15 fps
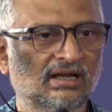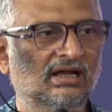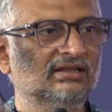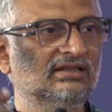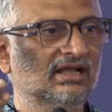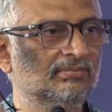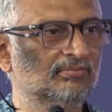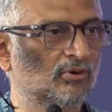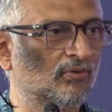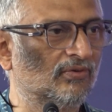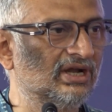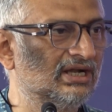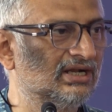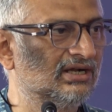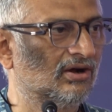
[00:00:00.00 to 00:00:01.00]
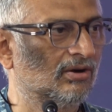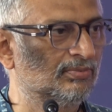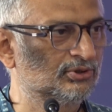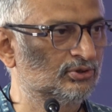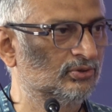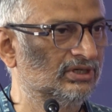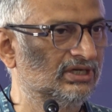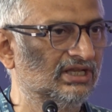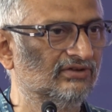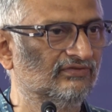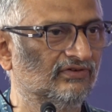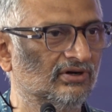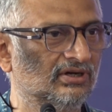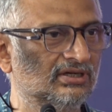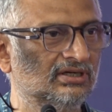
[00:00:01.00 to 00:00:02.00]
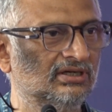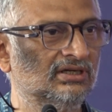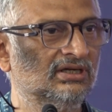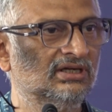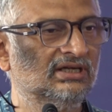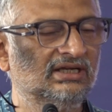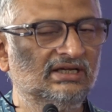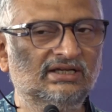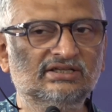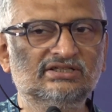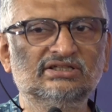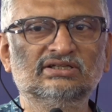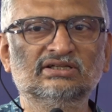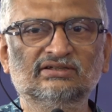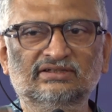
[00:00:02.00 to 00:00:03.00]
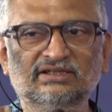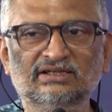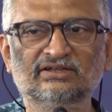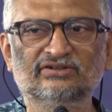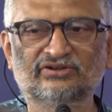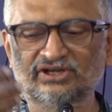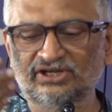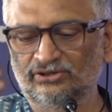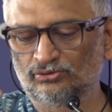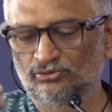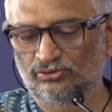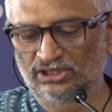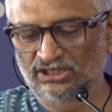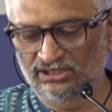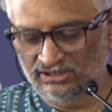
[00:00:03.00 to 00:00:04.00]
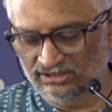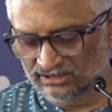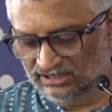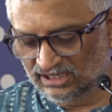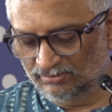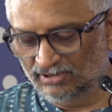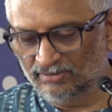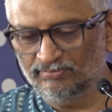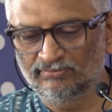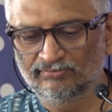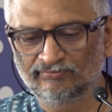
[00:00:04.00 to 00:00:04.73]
and that provided opportunity for indigenous industry to come up.